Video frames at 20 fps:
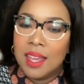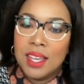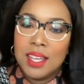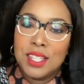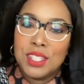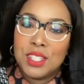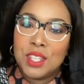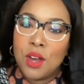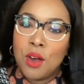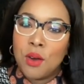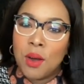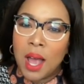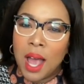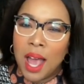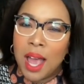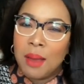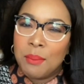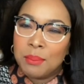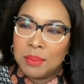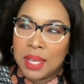So
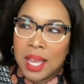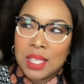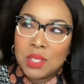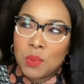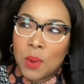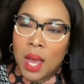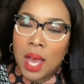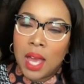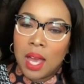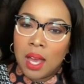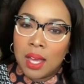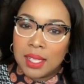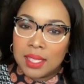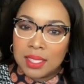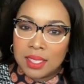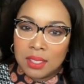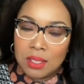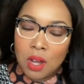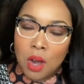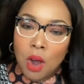that's why I
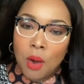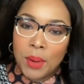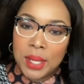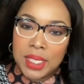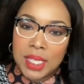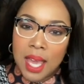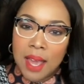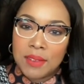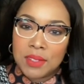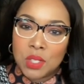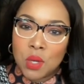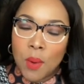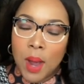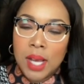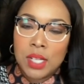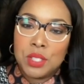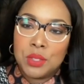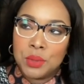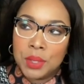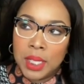always have
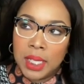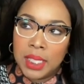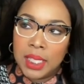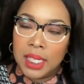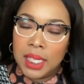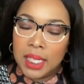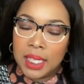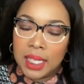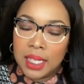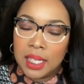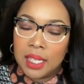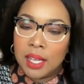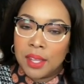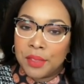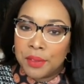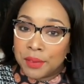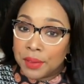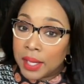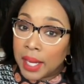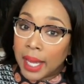squash, zucchini, and then
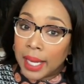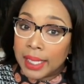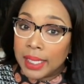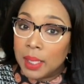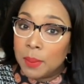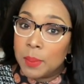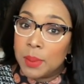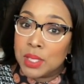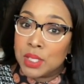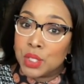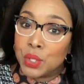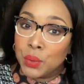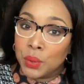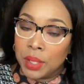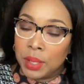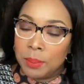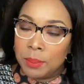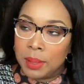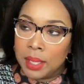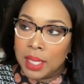another thing I keep is
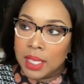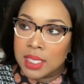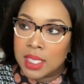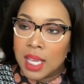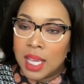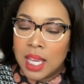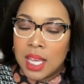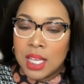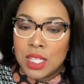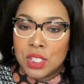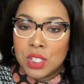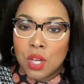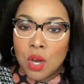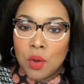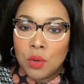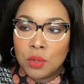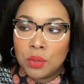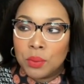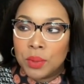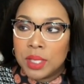green beans.
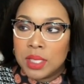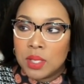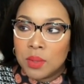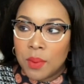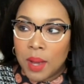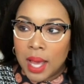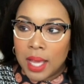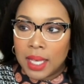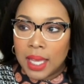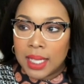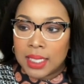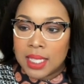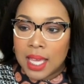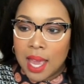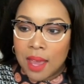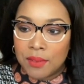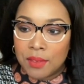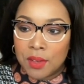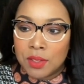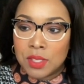So the reason why I like to
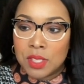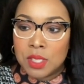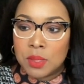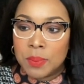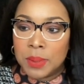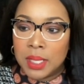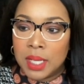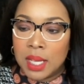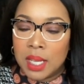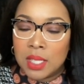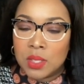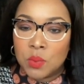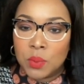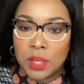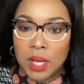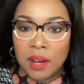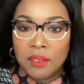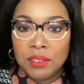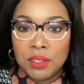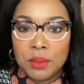have those is because
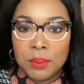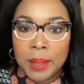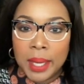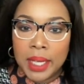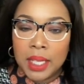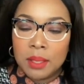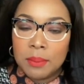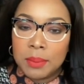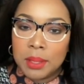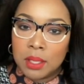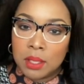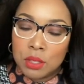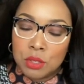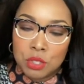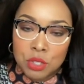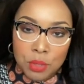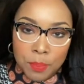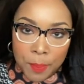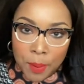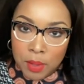whenever you're making a meal, you're
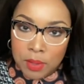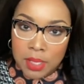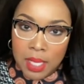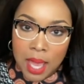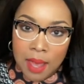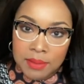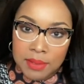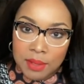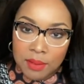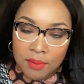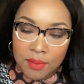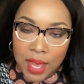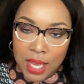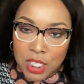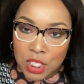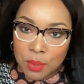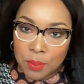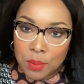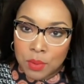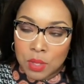supposed to have some
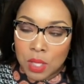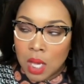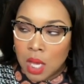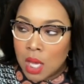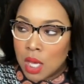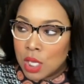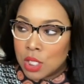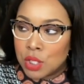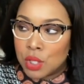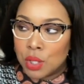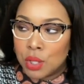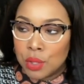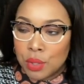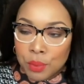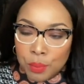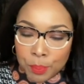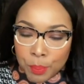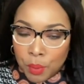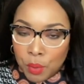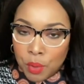vegetables. So
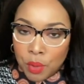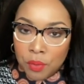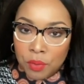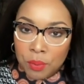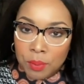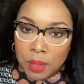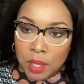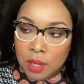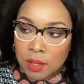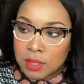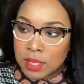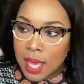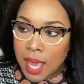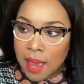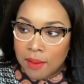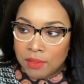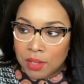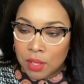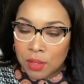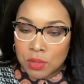you pull from those,
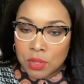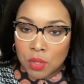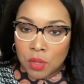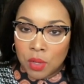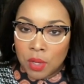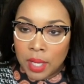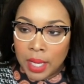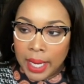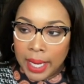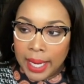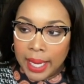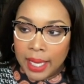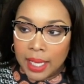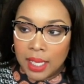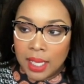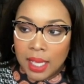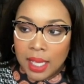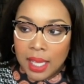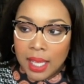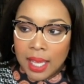have those on hand.
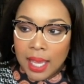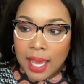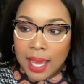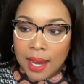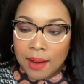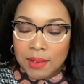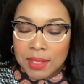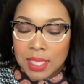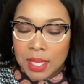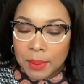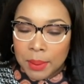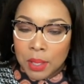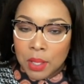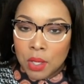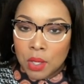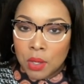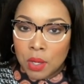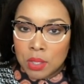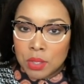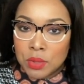Every time I go
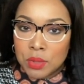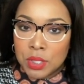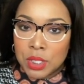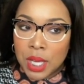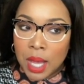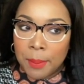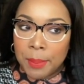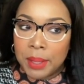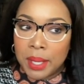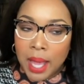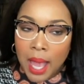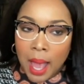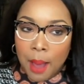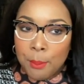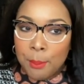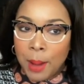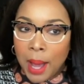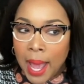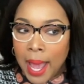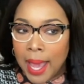grocery shopping, I
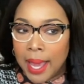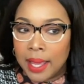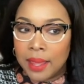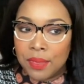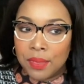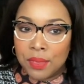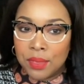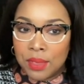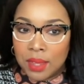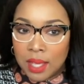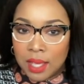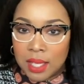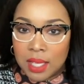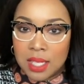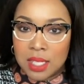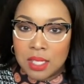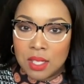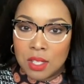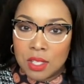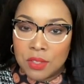buy at
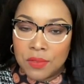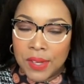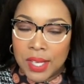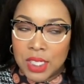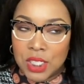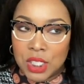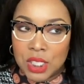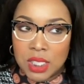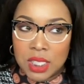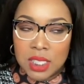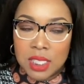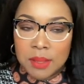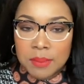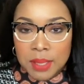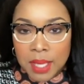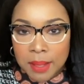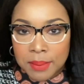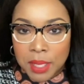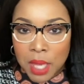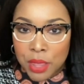least those veggies, and
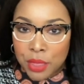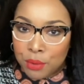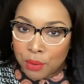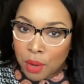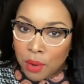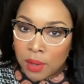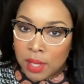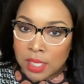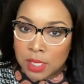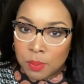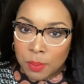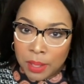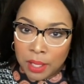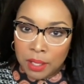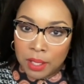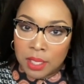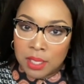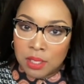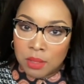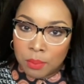sometimes I throw
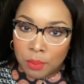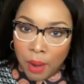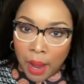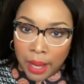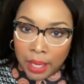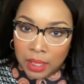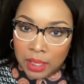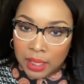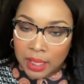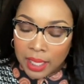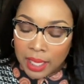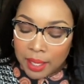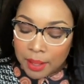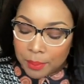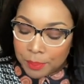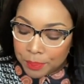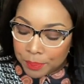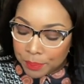asparagus or broccoli in.